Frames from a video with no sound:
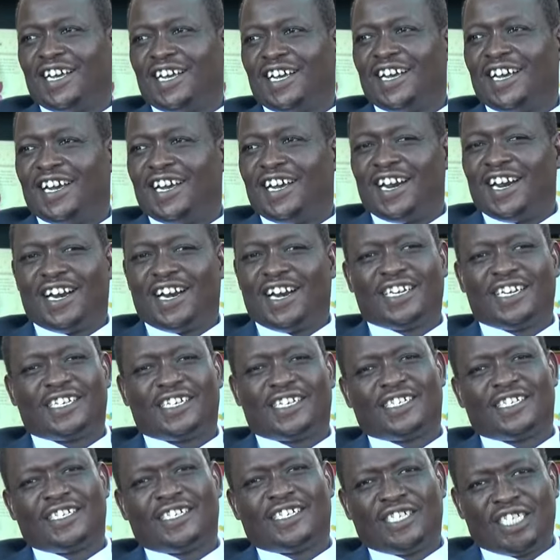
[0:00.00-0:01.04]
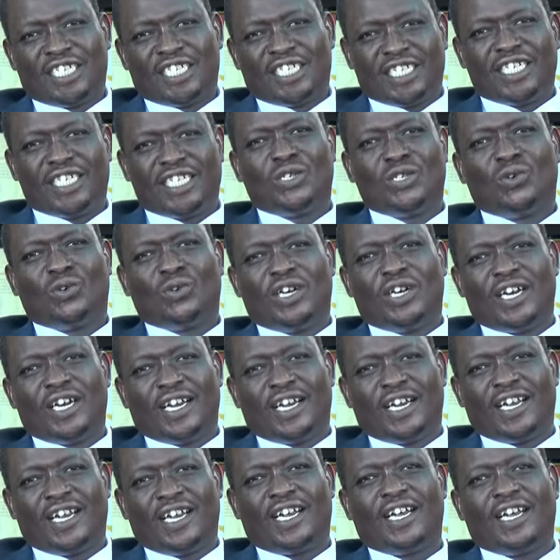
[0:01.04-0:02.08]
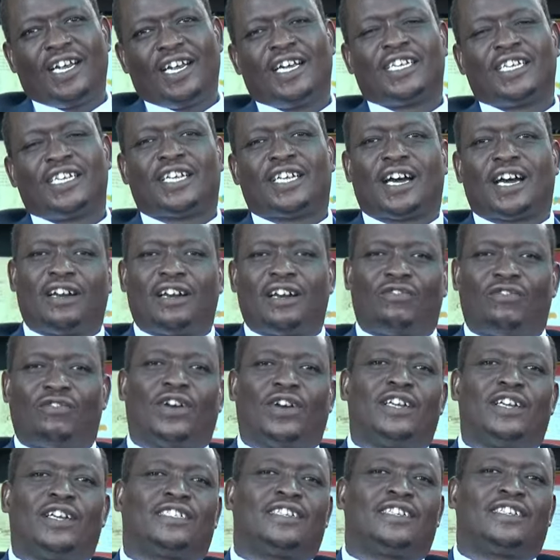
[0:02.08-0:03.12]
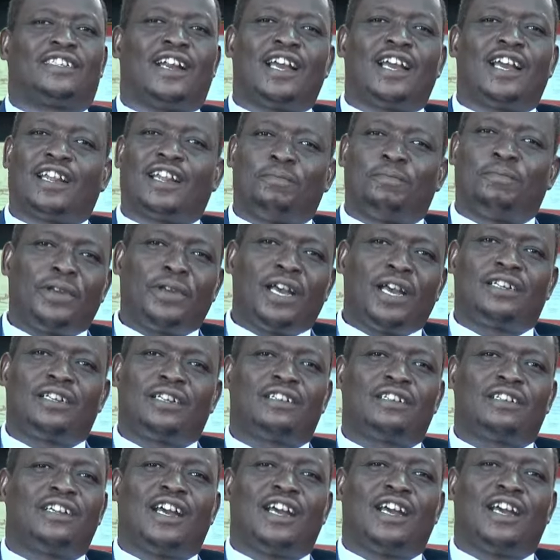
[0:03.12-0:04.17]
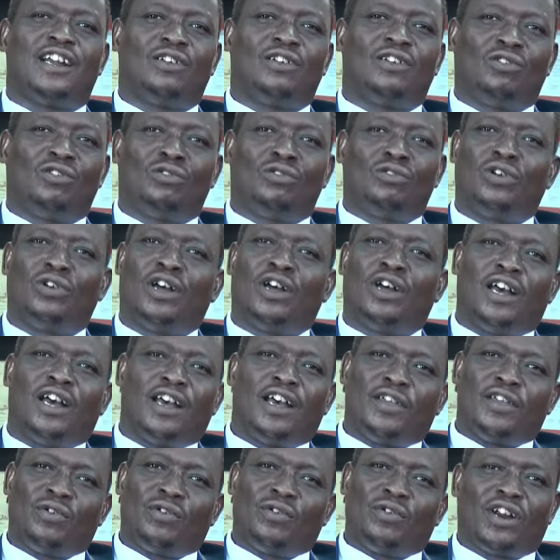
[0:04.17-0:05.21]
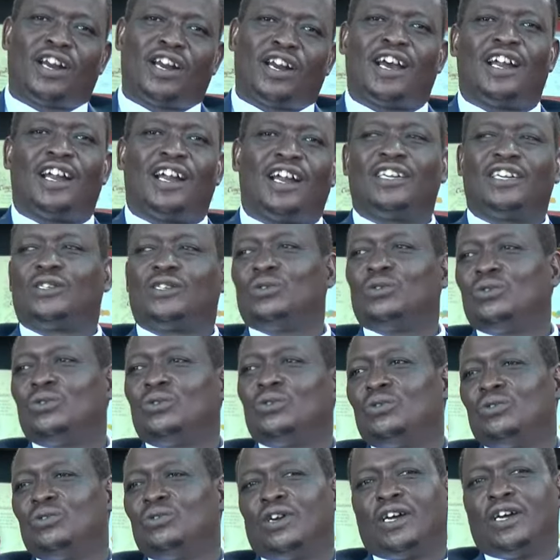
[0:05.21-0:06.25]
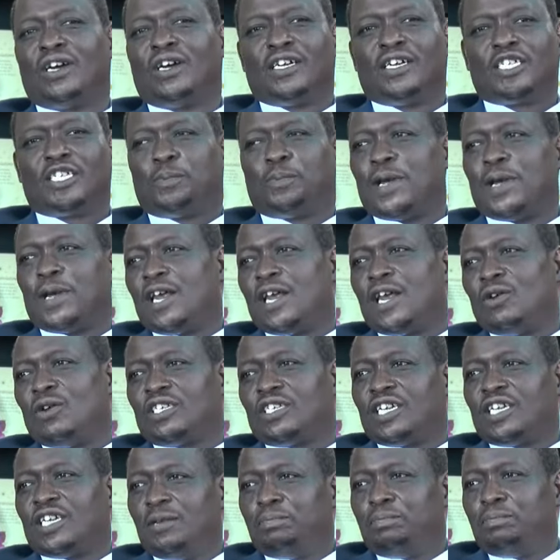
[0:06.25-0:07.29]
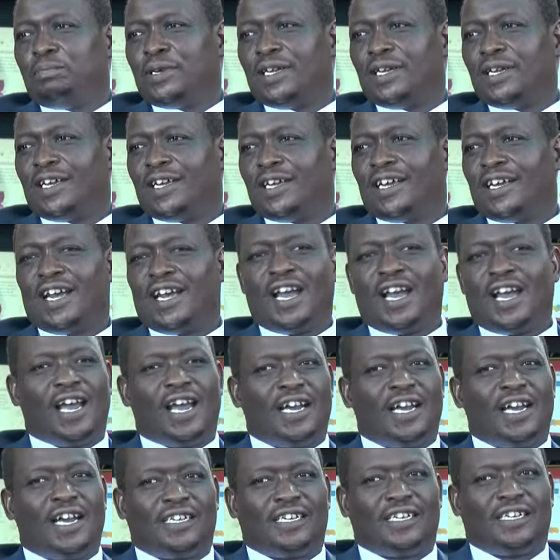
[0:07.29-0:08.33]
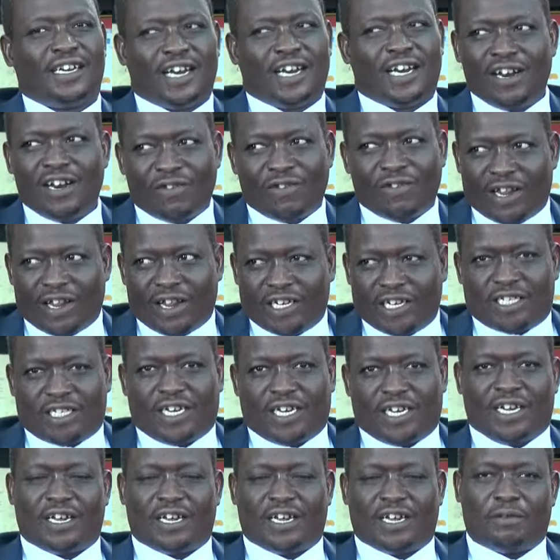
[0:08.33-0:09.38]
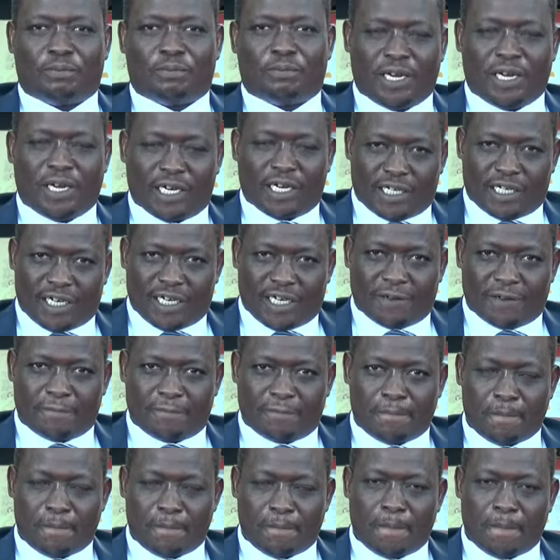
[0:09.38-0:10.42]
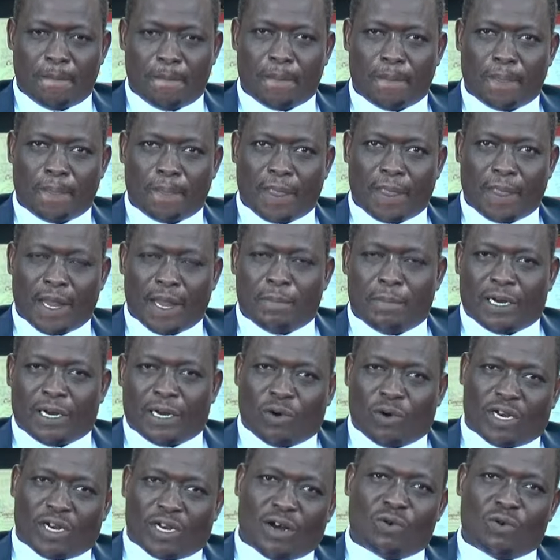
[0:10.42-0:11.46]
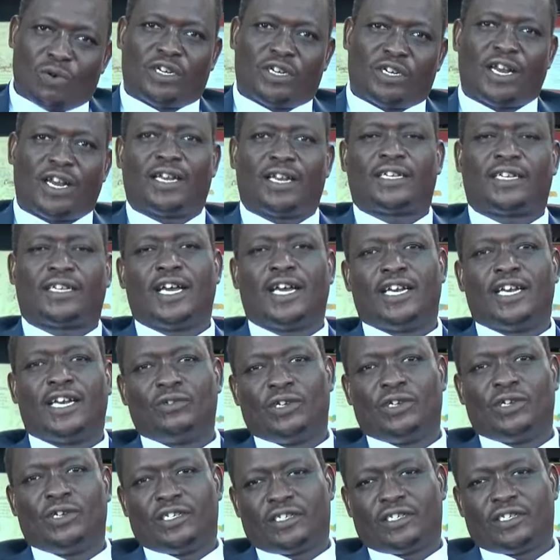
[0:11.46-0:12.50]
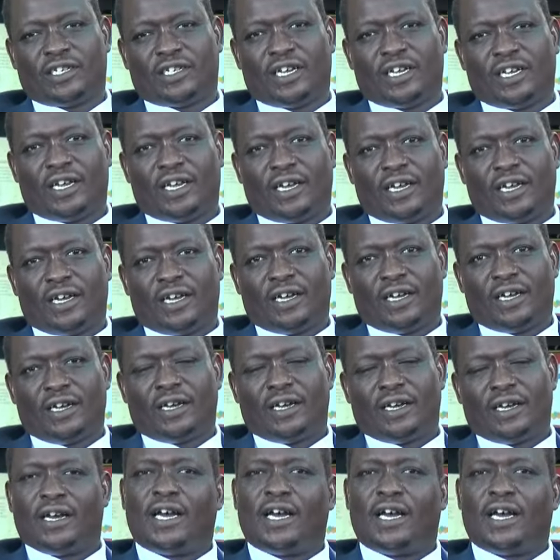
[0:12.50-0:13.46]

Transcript: It is, you really sacrificed. Like the PhD, I know you really had to spare your sleep and deliver this PhD. But what I would tell you is, a